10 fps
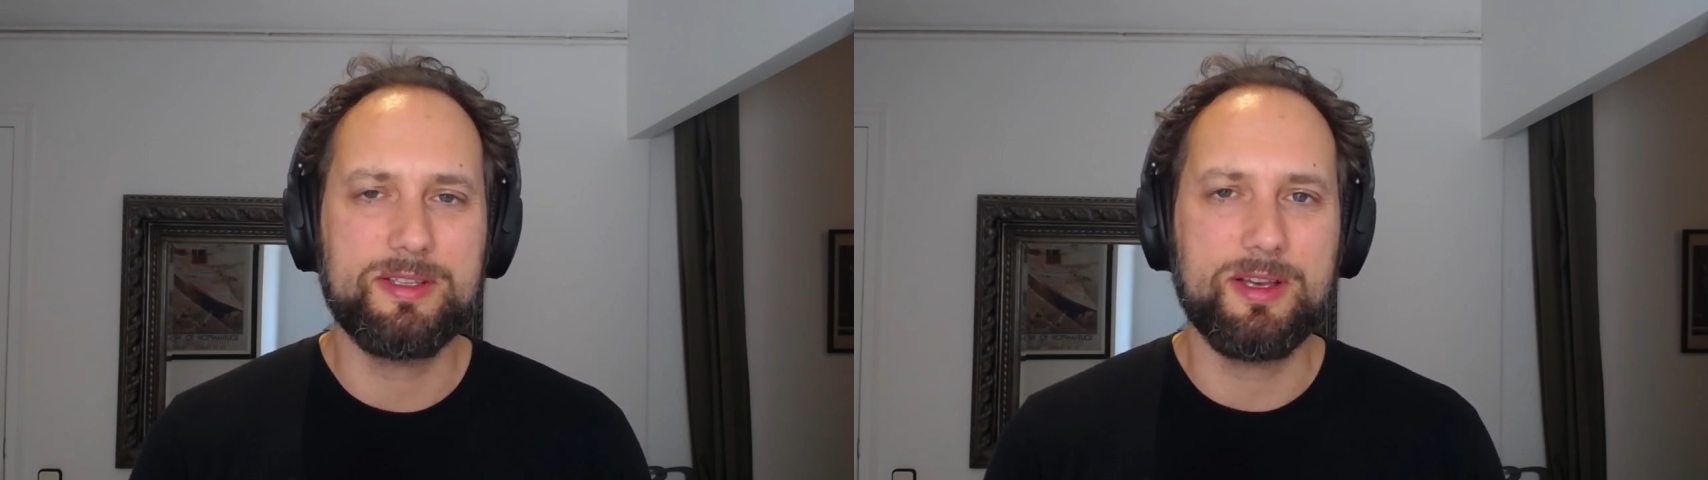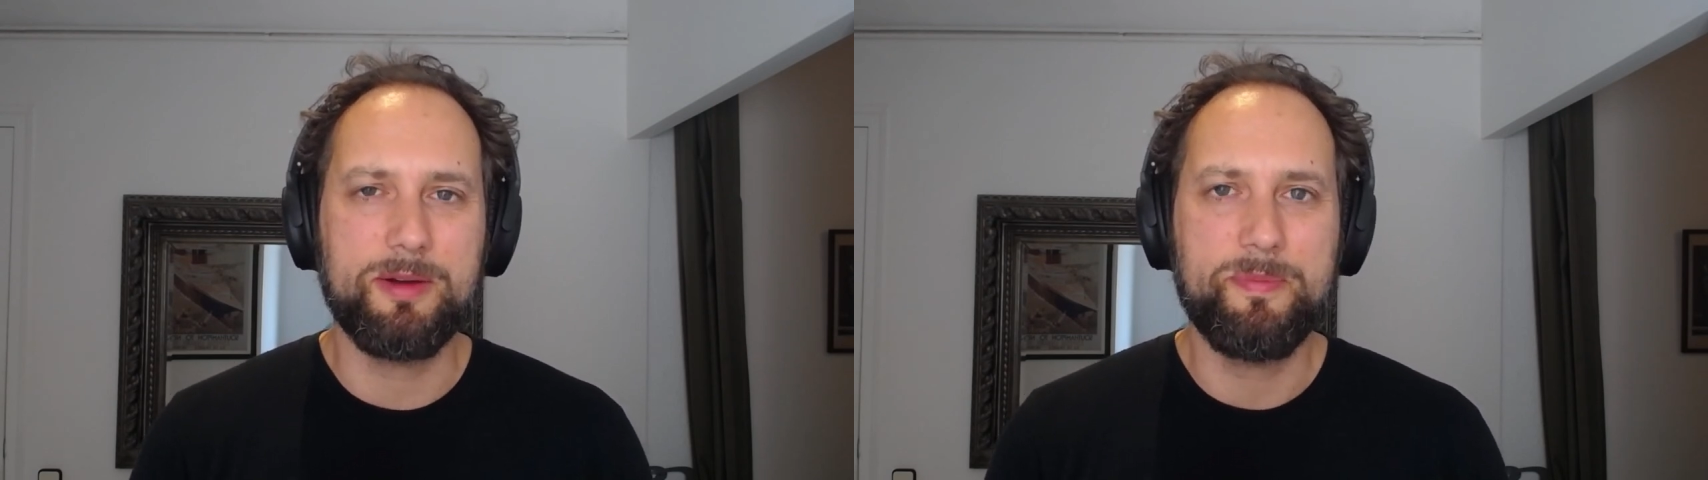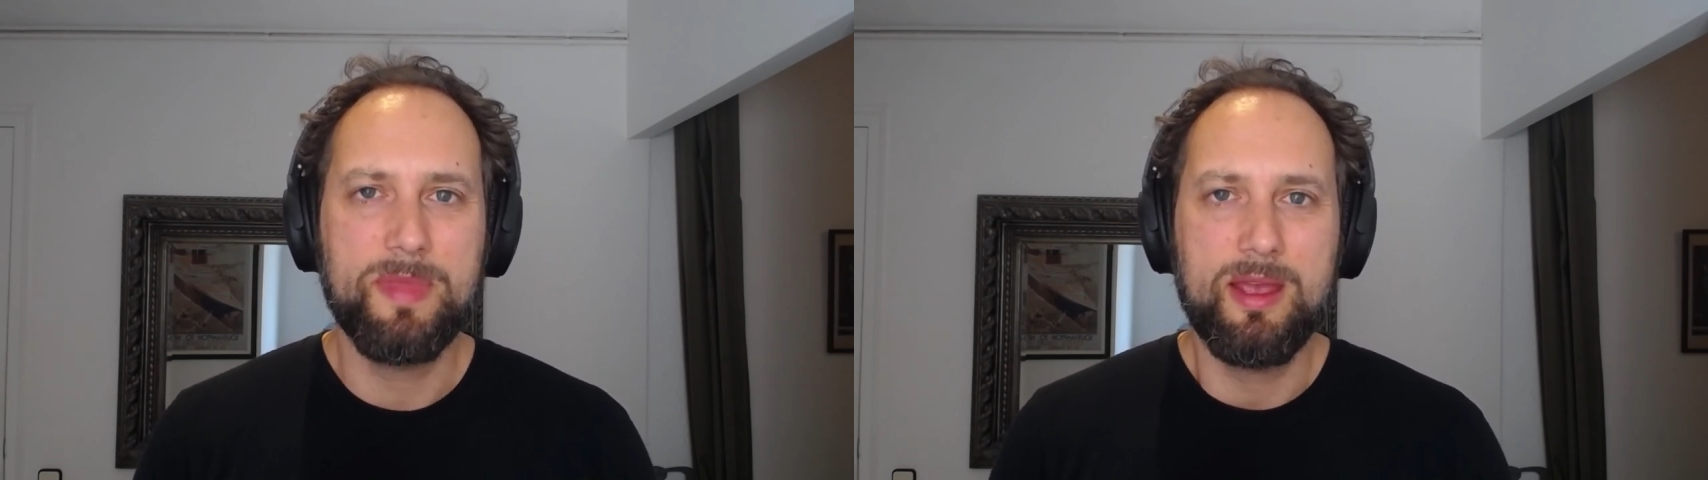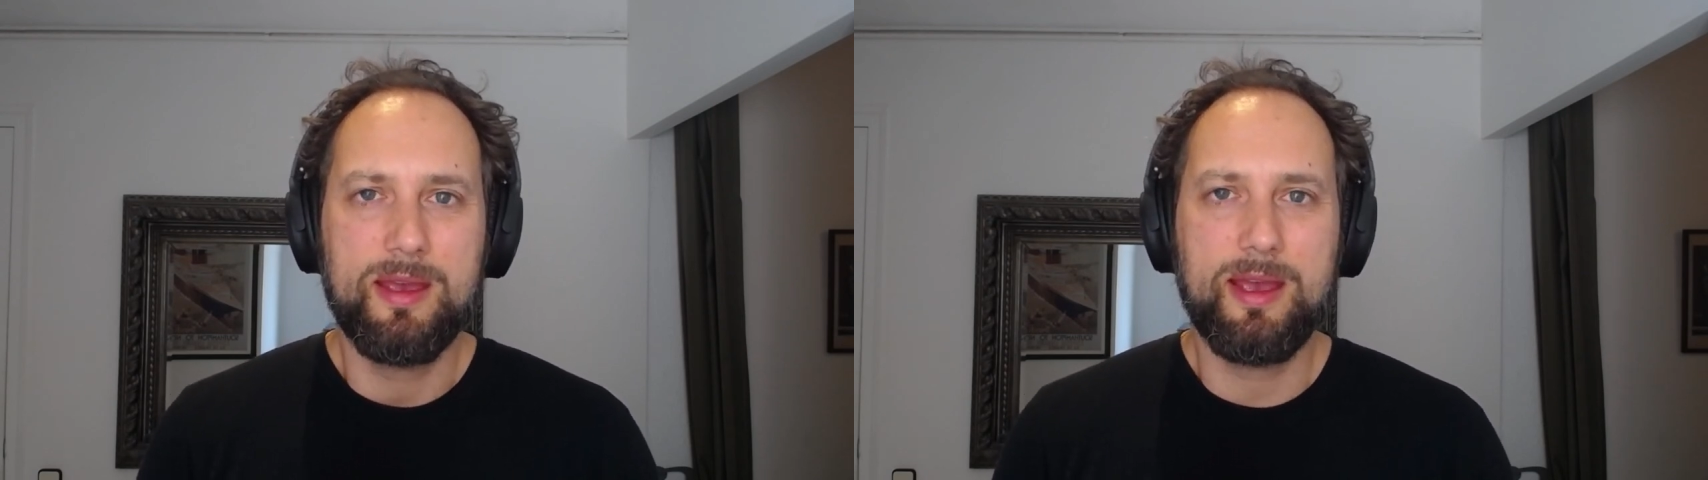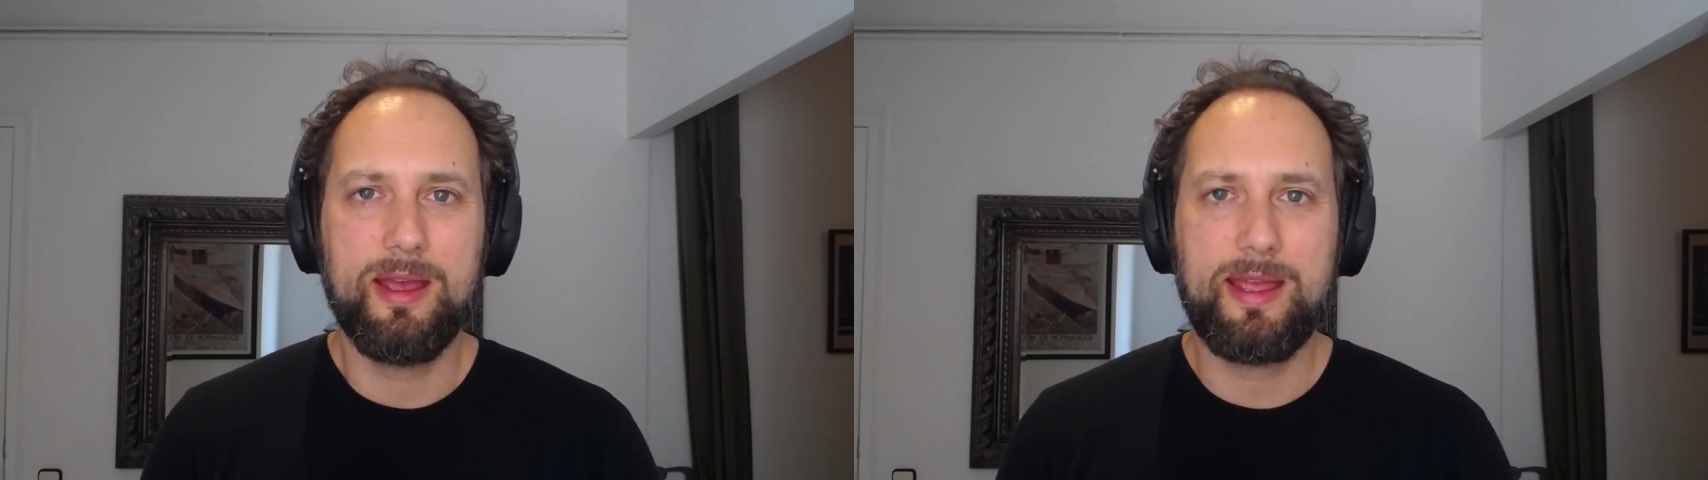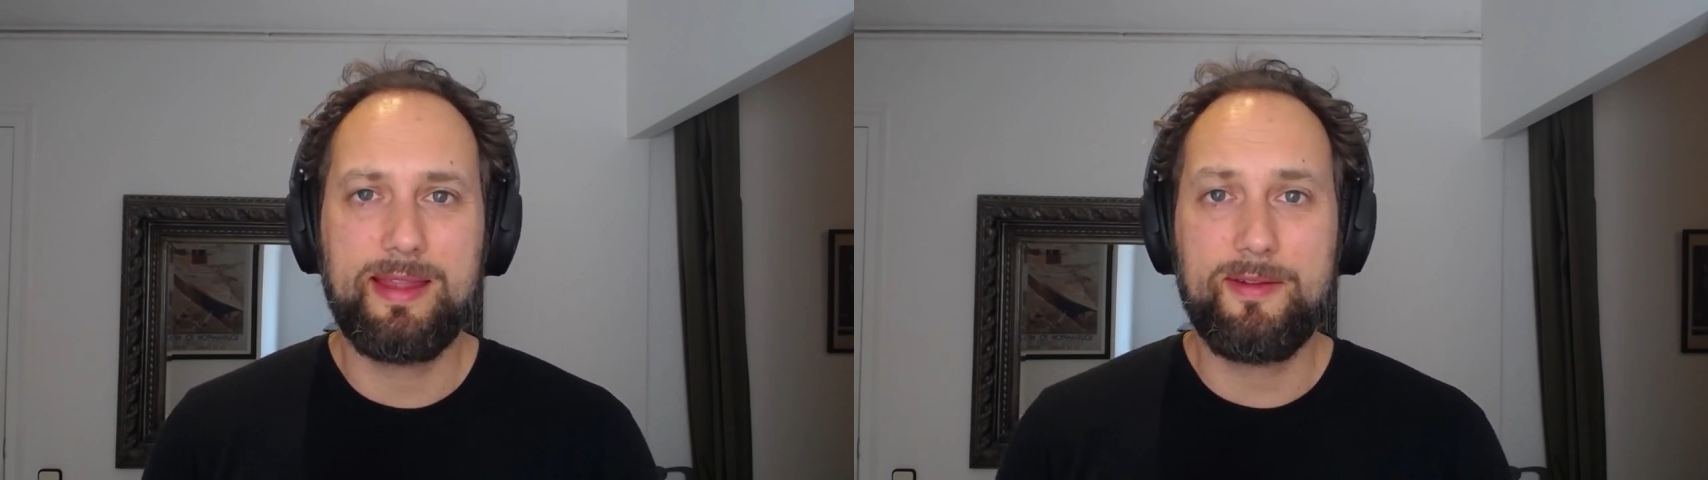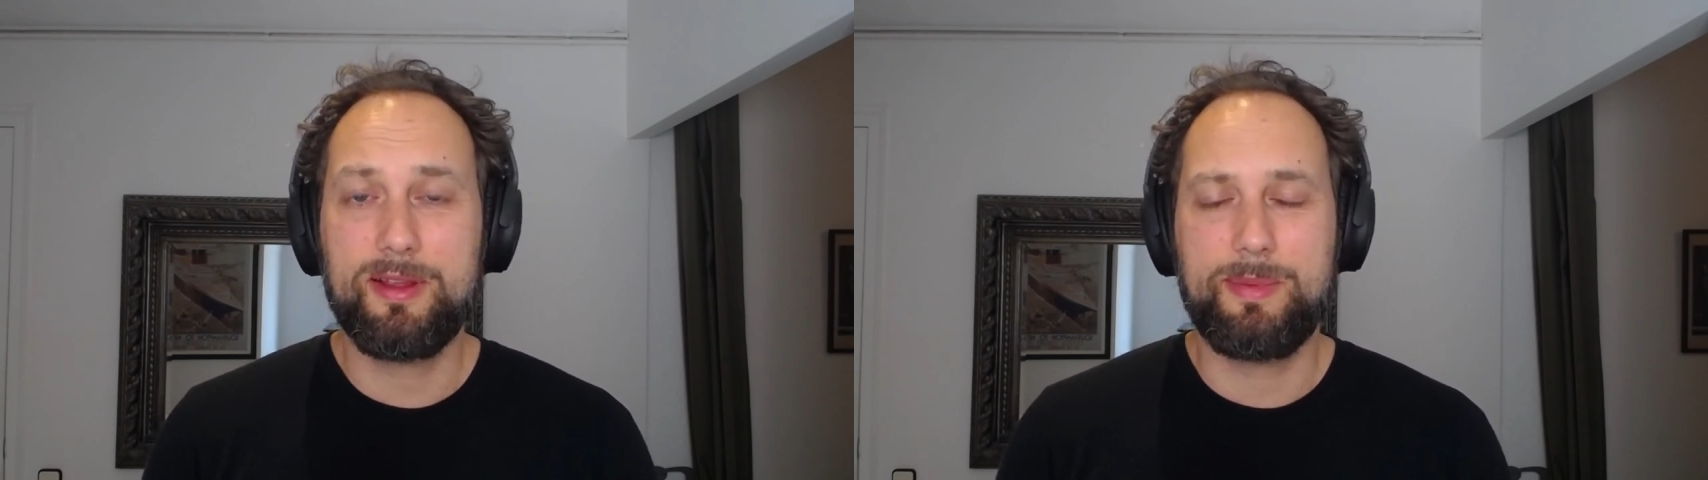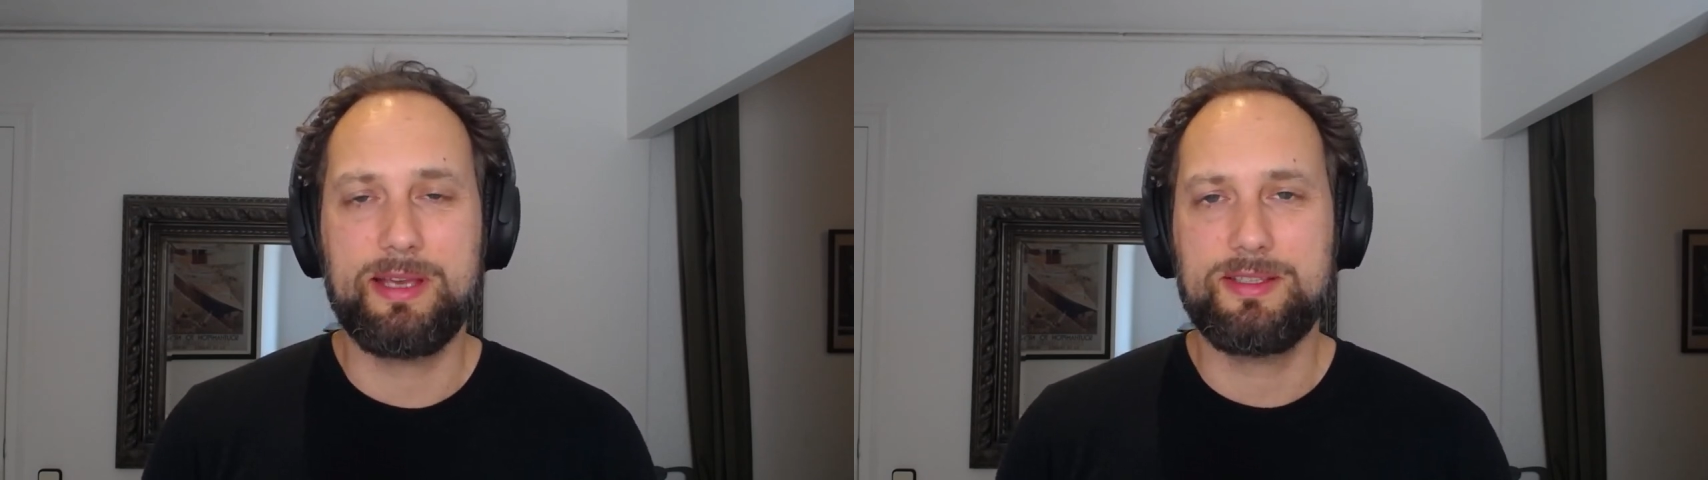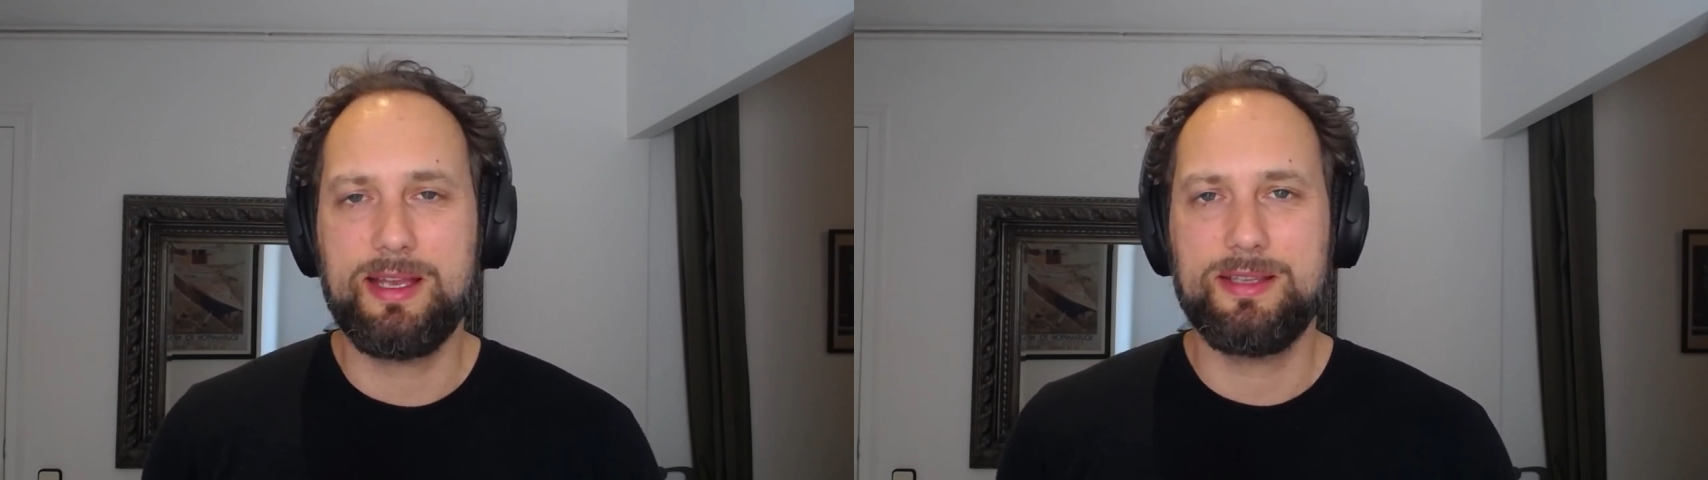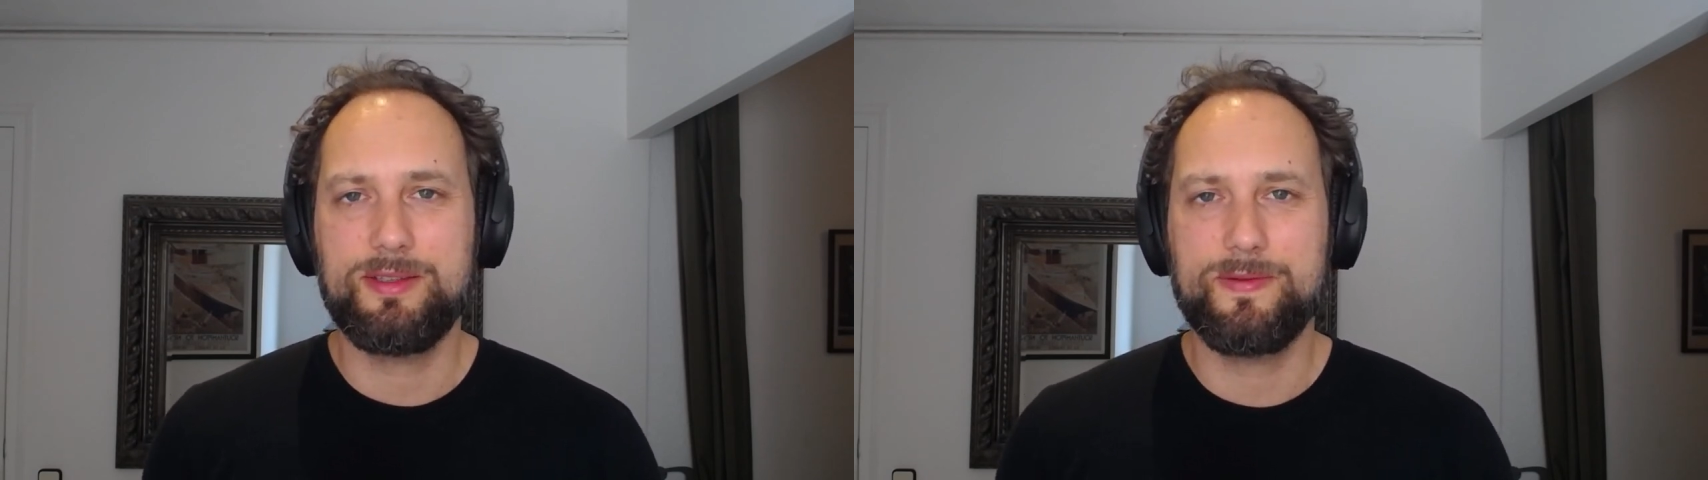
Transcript: So it definitely makes sense